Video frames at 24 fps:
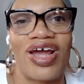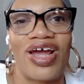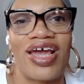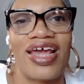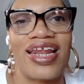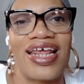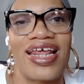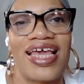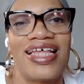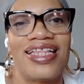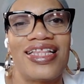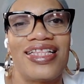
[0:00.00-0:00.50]

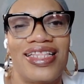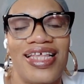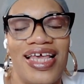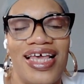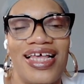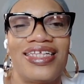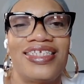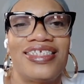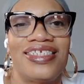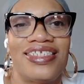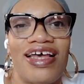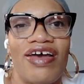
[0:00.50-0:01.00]
right, it,
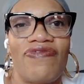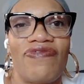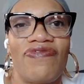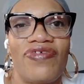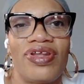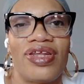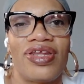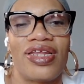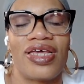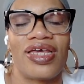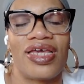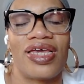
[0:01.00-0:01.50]
it's
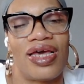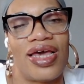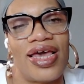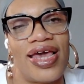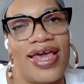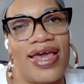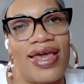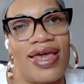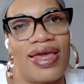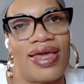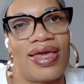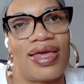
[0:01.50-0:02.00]
definitely
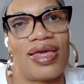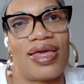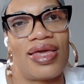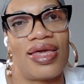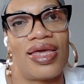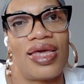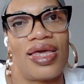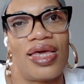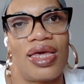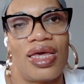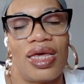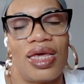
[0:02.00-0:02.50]
a